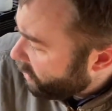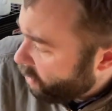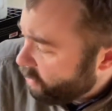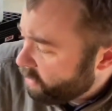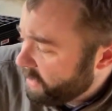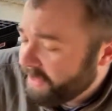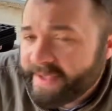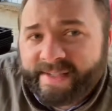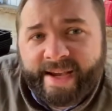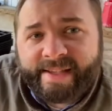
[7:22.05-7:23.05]
Or in
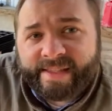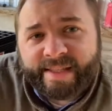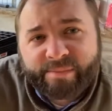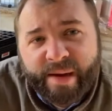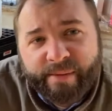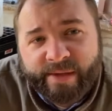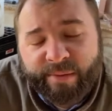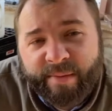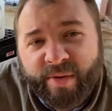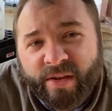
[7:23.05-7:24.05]
this case, in these peppers, I'm
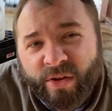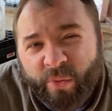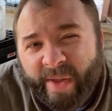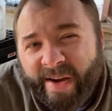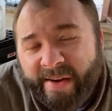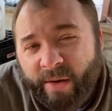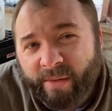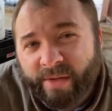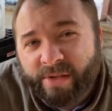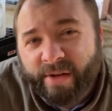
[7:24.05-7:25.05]
only putting the humidity dome
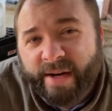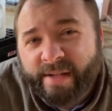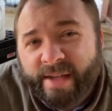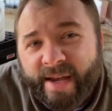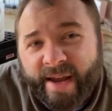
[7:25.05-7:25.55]
on these trays,